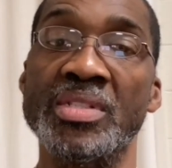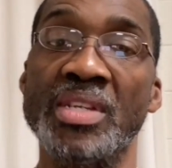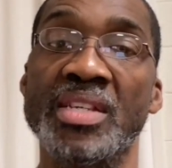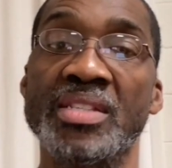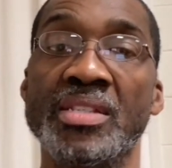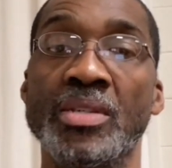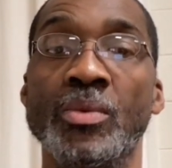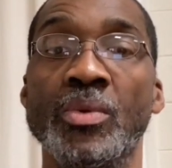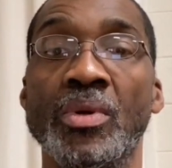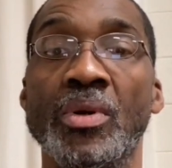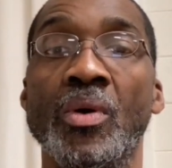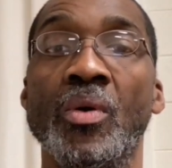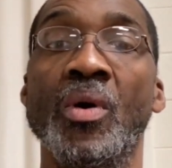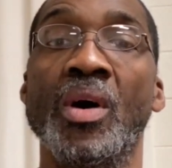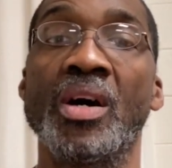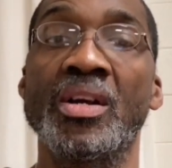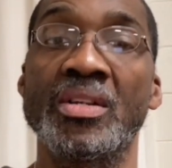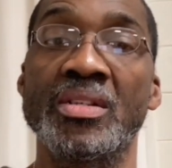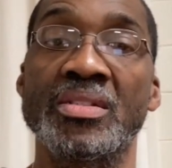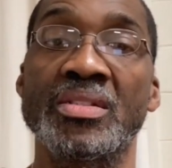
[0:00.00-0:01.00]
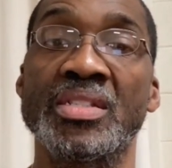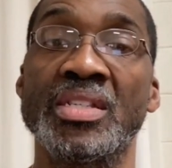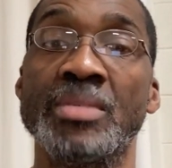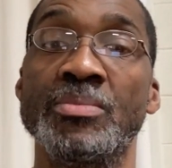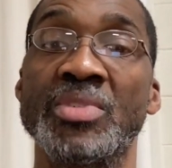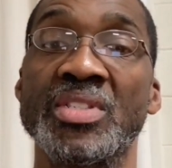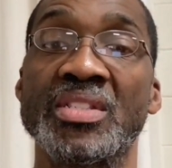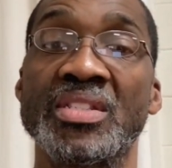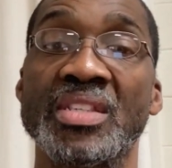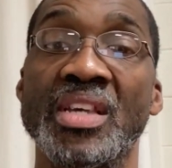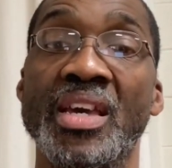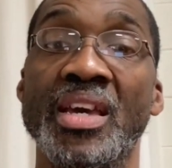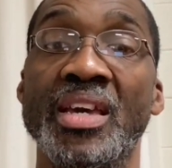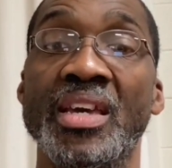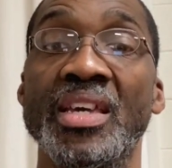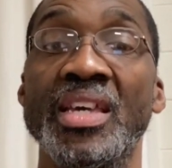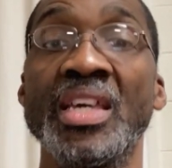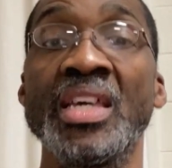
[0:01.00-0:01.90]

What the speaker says: As he will go on to seem to say,